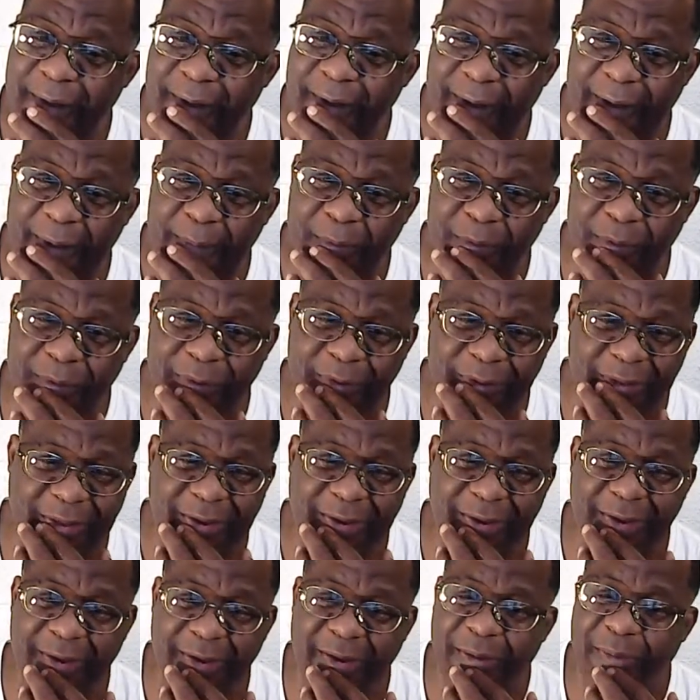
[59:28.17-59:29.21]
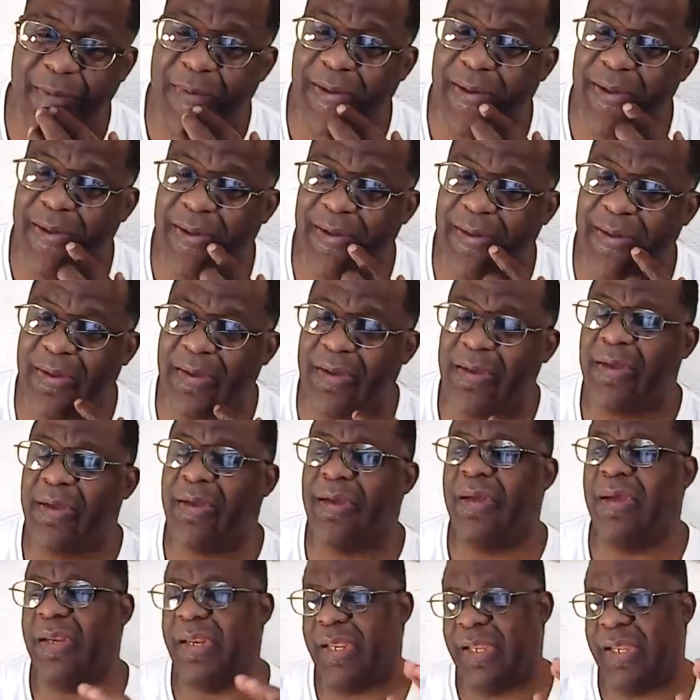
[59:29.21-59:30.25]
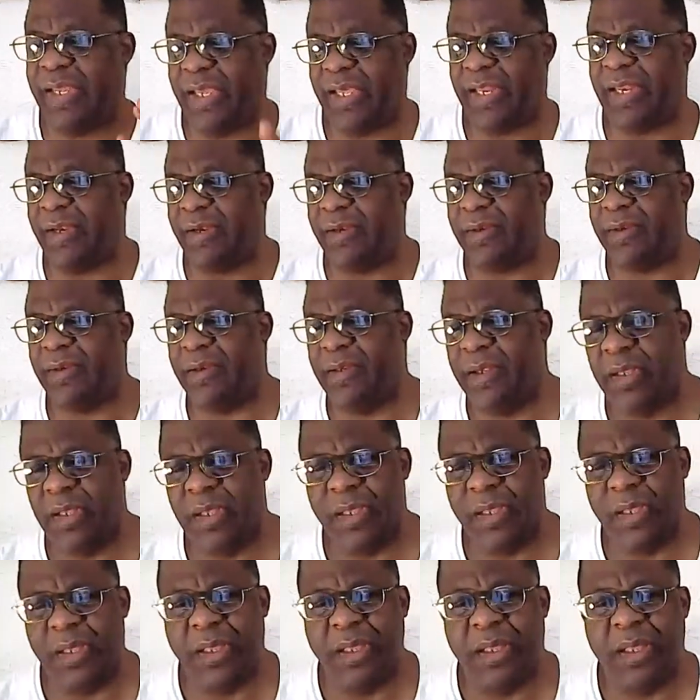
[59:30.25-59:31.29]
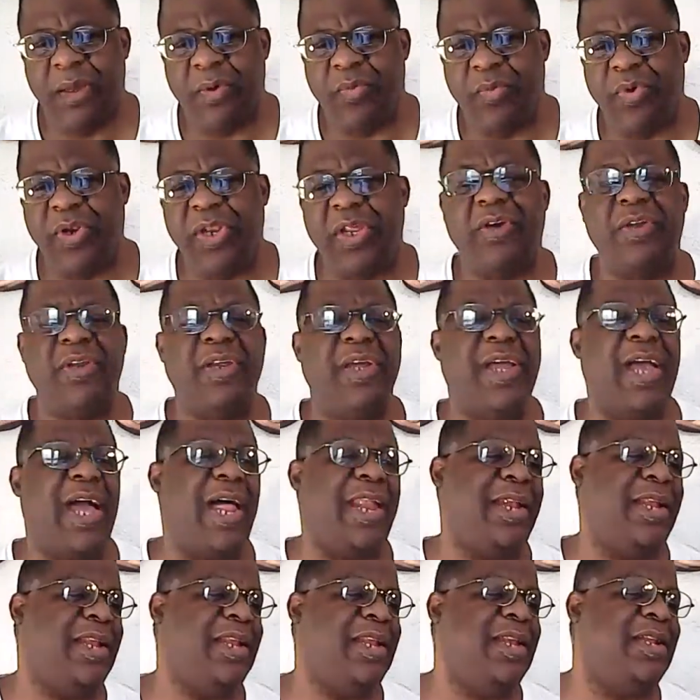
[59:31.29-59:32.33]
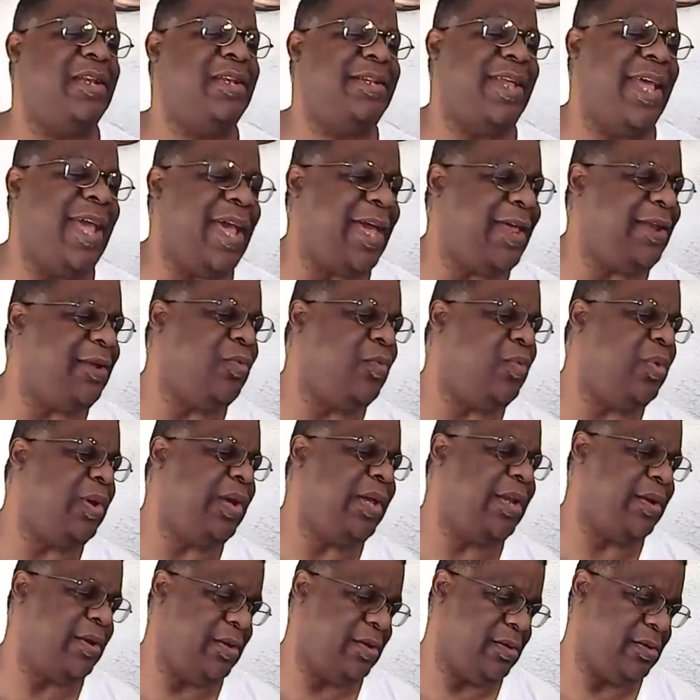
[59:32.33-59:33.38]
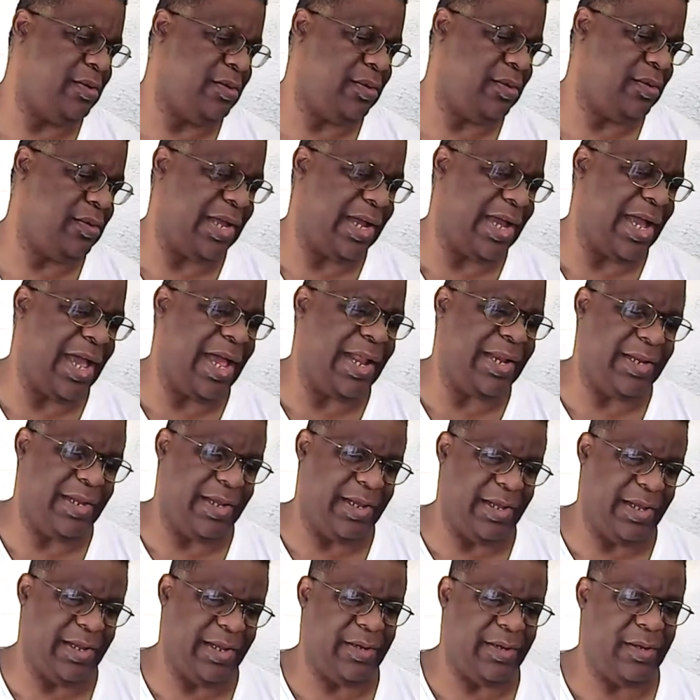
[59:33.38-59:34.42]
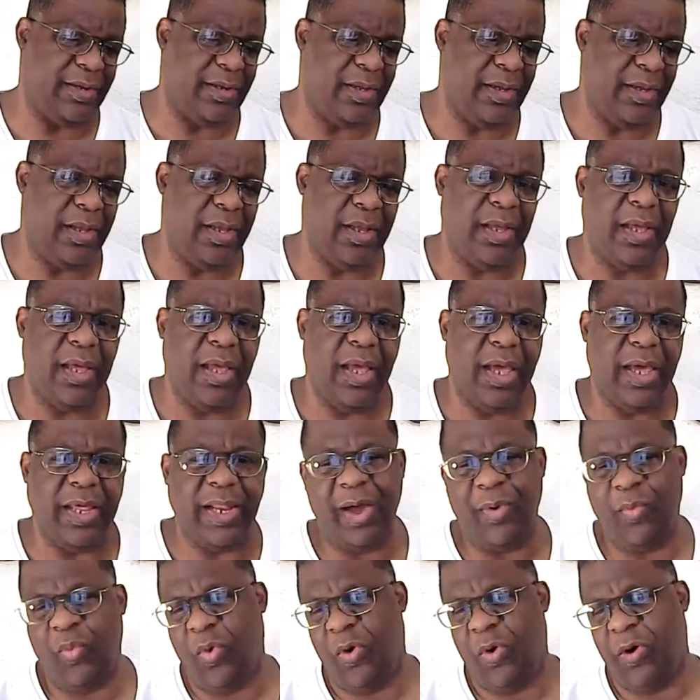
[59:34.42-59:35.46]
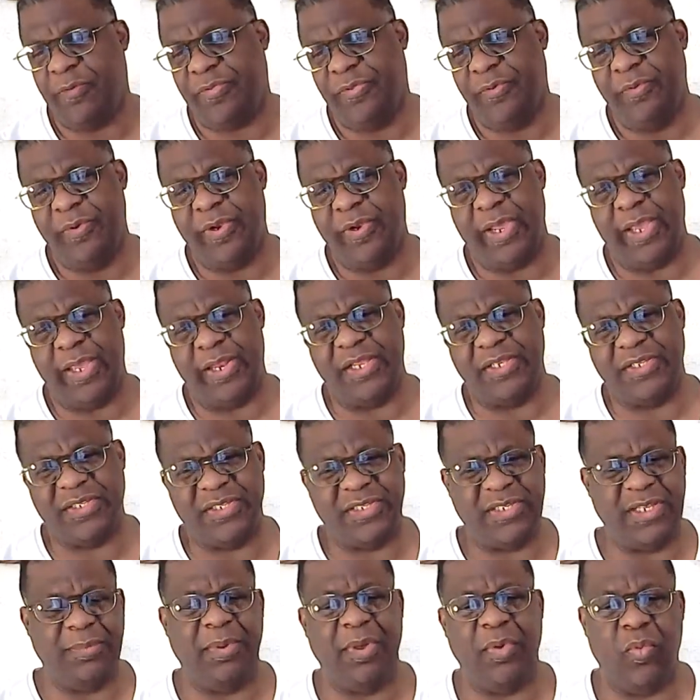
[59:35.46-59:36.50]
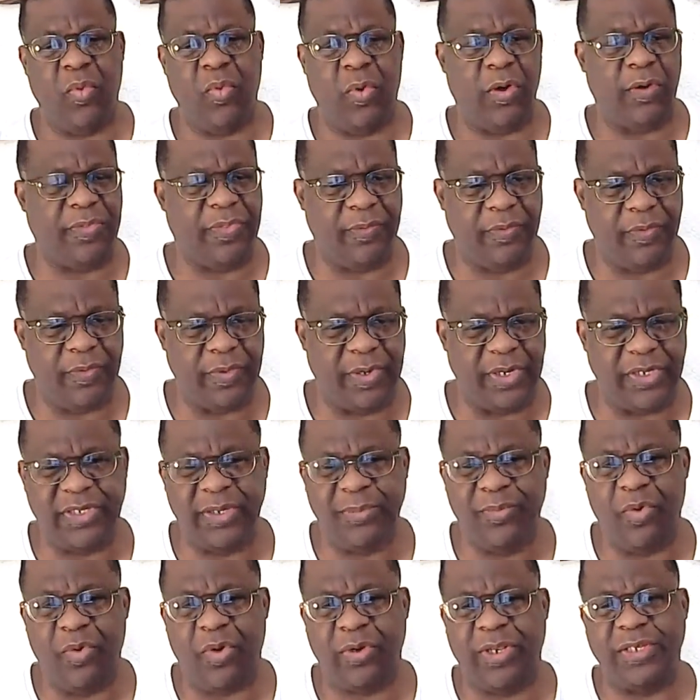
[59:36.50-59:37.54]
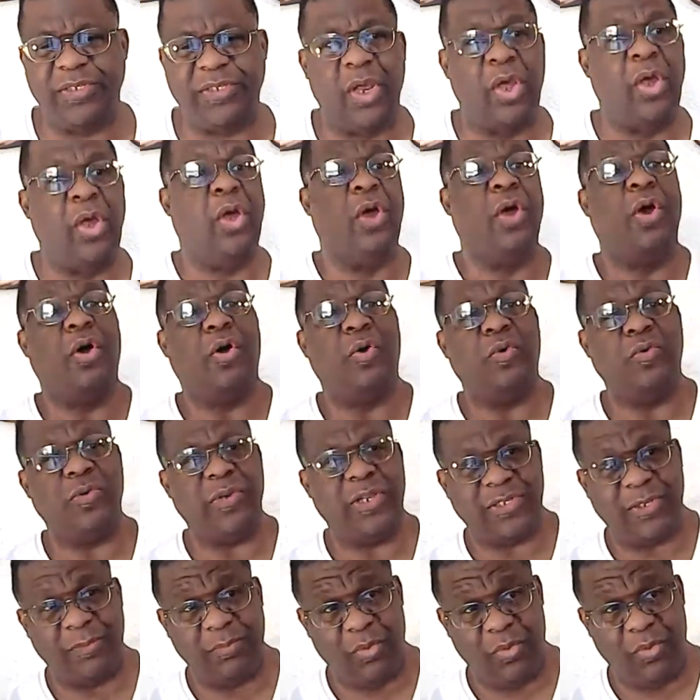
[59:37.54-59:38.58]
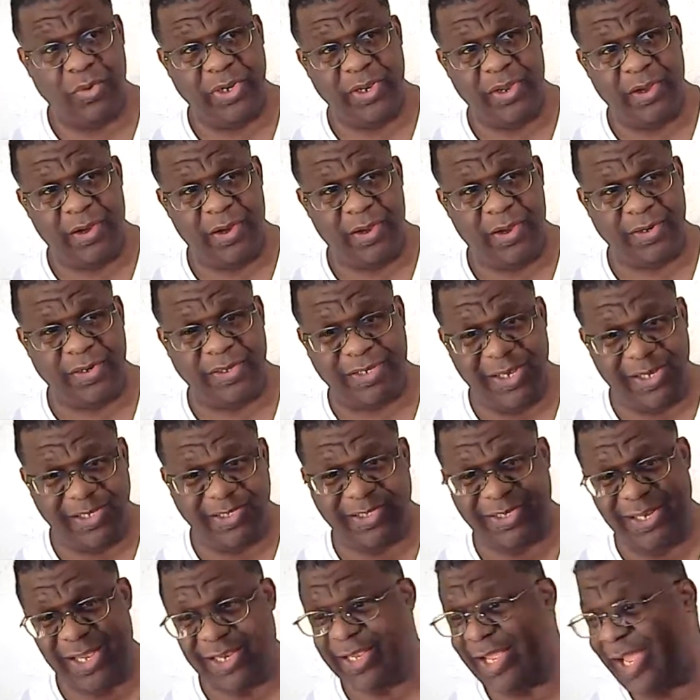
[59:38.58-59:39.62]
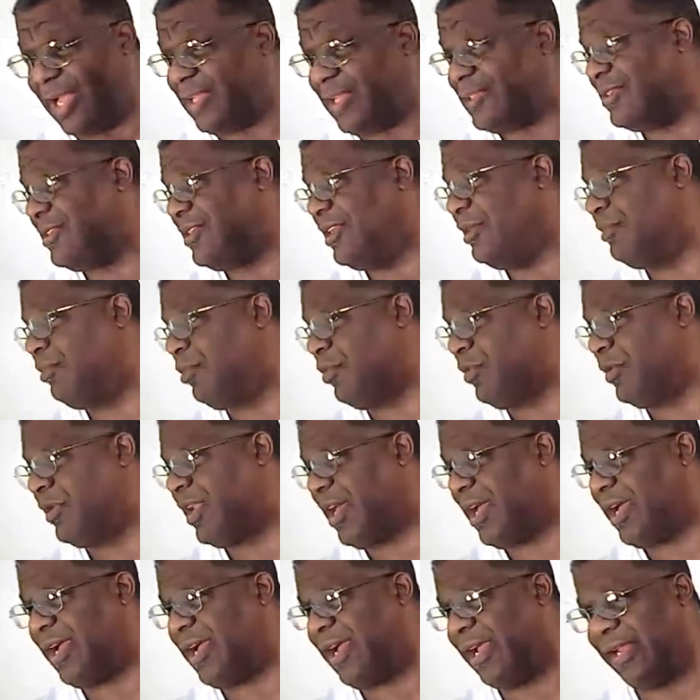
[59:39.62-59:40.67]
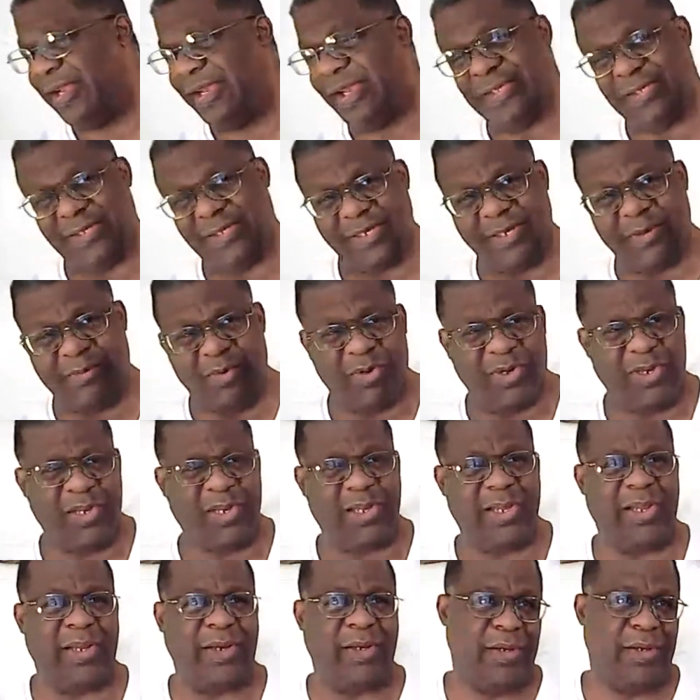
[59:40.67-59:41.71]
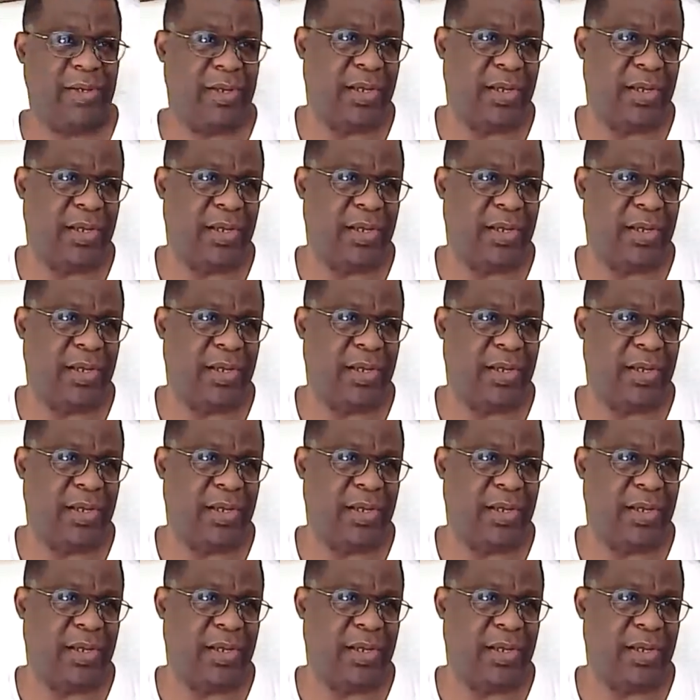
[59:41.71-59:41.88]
I'm going to get it anyway. And they get it. When they could have got it in the dead of winter, like I did, and I walk through there and they see me walk through. They see me walk through. They say, oh, that's the morning garden. I seen them online.